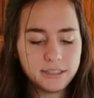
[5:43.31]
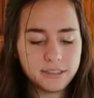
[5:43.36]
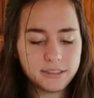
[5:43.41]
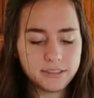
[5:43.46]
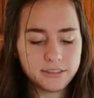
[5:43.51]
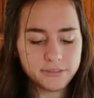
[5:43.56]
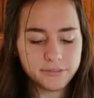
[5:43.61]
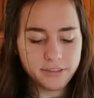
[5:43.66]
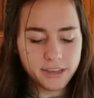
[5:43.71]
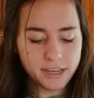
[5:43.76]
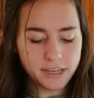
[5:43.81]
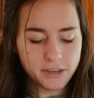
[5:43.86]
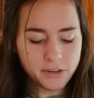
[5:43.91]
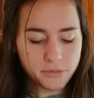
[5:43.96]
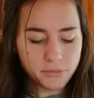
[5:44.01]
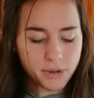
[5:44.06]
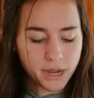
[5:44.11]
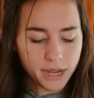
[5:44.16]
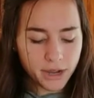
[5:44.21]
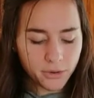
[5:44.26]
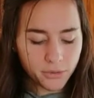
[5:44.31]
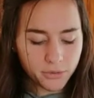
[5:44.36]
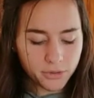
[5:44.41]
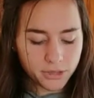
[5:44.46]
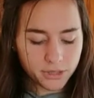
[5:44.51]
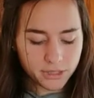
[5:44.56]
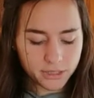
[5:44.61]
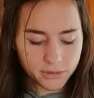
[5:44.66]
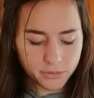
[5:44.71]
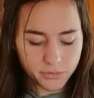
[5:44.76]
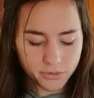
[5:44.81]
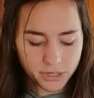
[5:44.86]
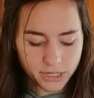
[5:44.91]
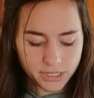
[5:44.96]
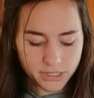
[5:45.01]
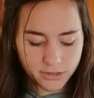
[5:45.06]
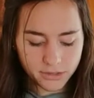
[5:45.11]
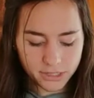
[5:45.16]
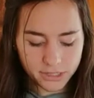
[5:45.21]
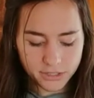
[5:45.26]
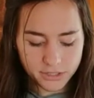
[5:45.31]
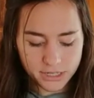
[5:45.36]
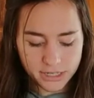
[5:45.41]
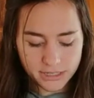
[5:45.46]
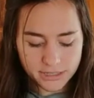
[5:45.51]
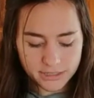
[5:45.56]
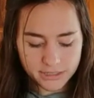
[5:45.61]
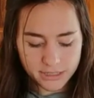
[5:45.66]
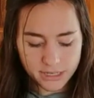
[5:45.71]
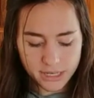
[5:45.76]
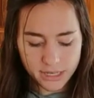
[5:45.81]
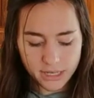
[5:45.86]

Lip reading: to fit in your mouth, pretty delicious.